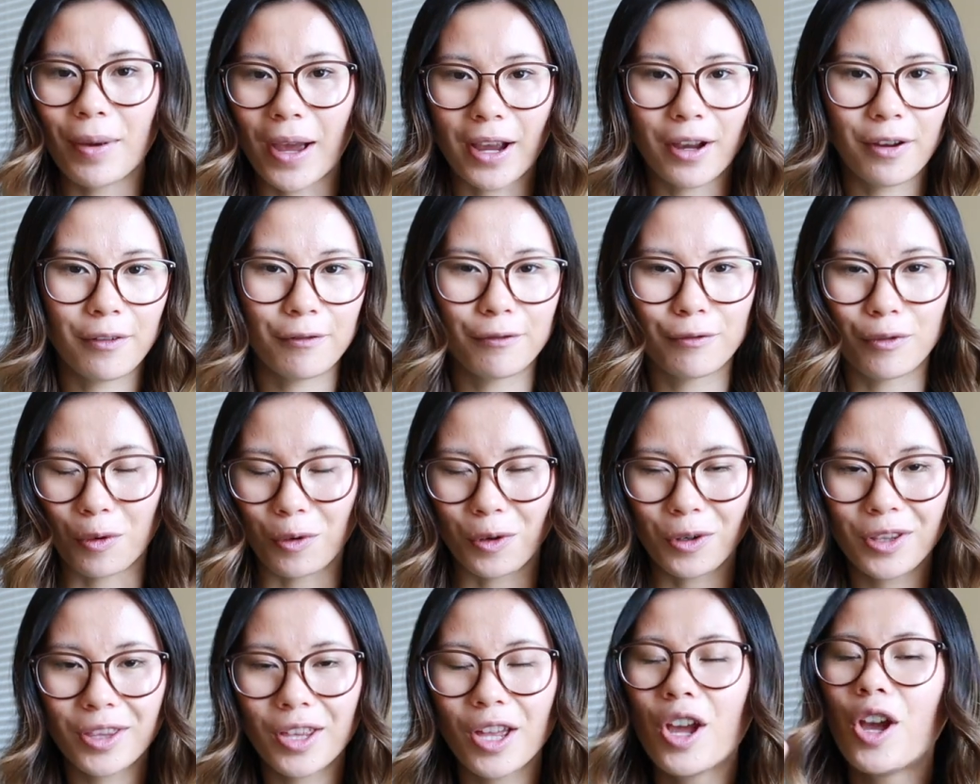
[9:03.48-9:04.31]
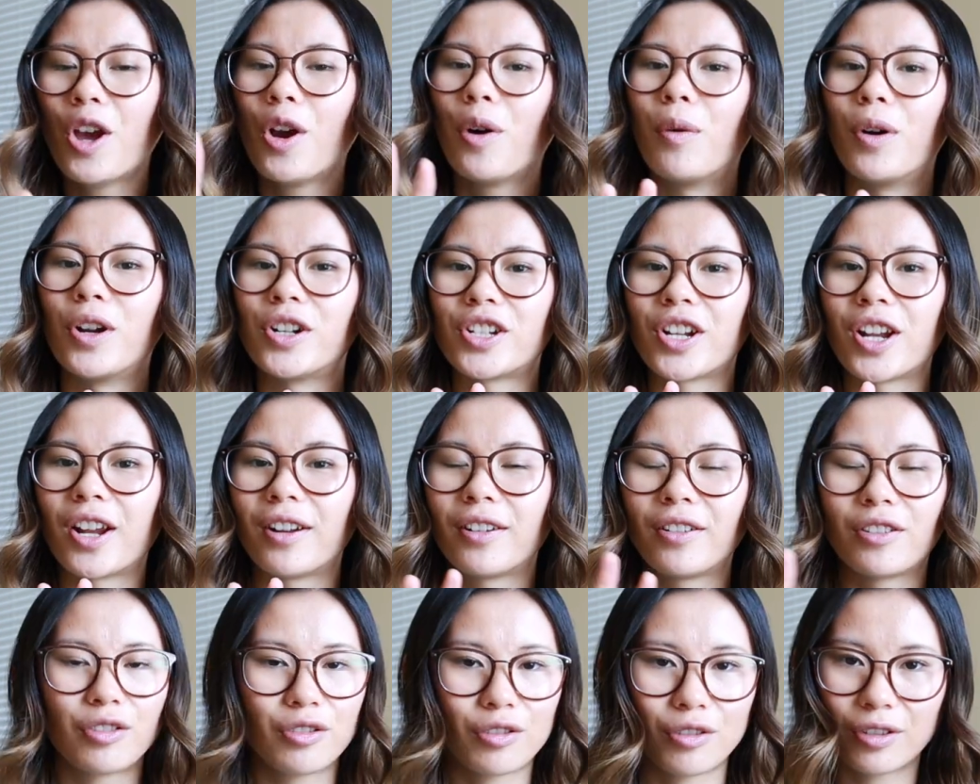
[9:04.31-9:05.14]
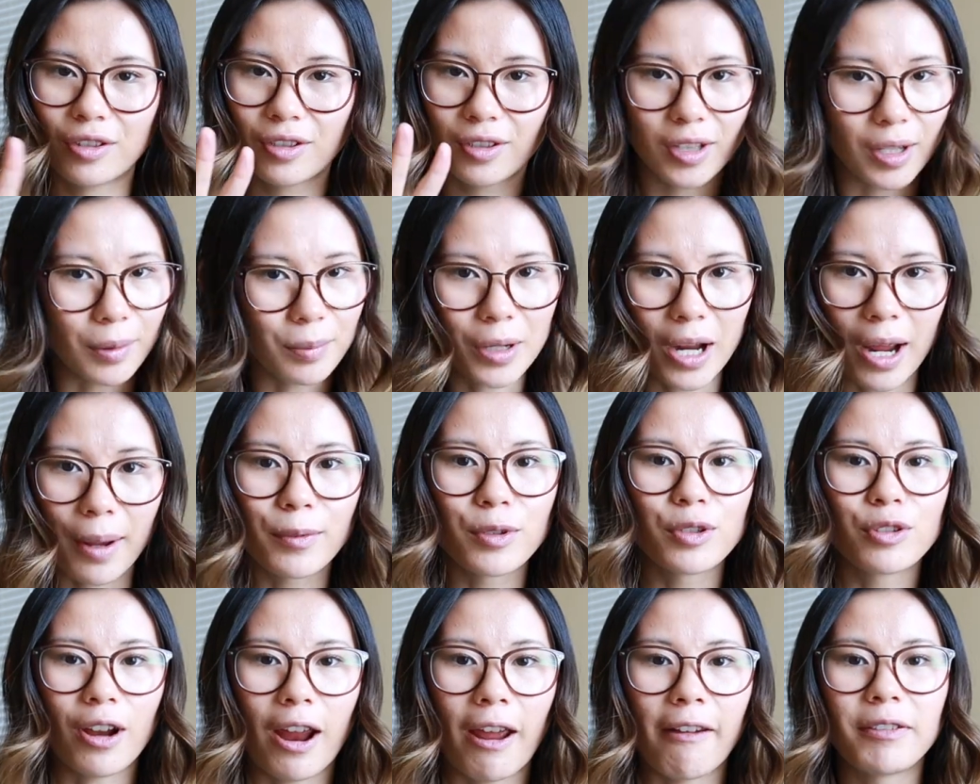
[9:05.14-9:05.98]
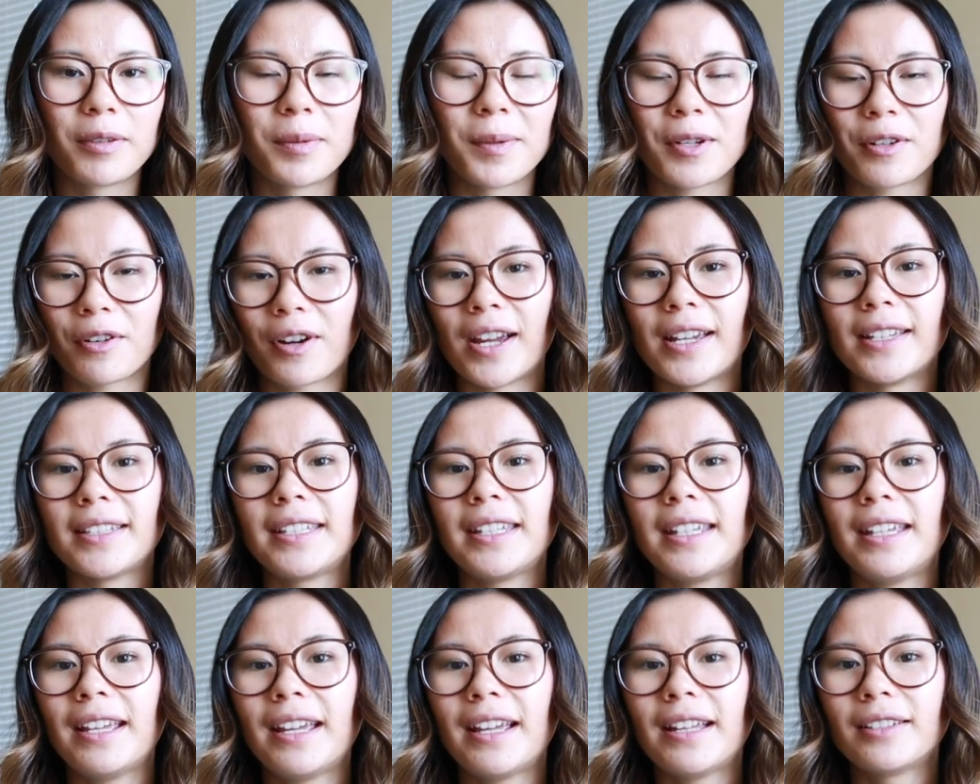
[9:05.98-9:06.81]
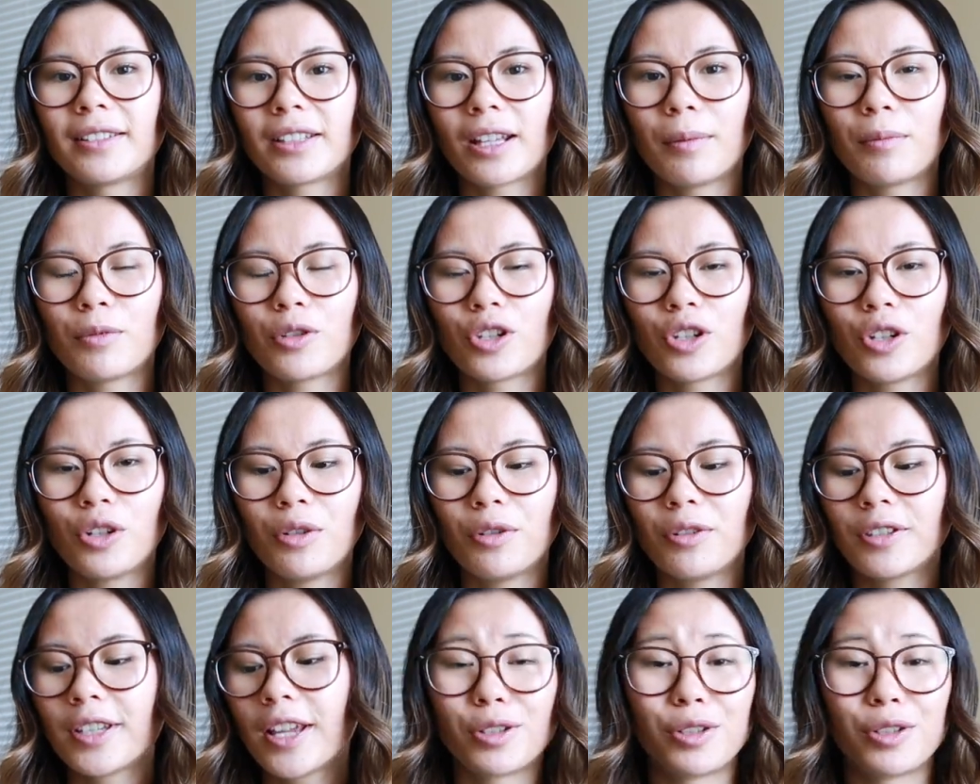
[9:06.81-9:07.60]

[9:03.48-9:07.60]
back and forth, which sometimes drives me crazy in some shoes.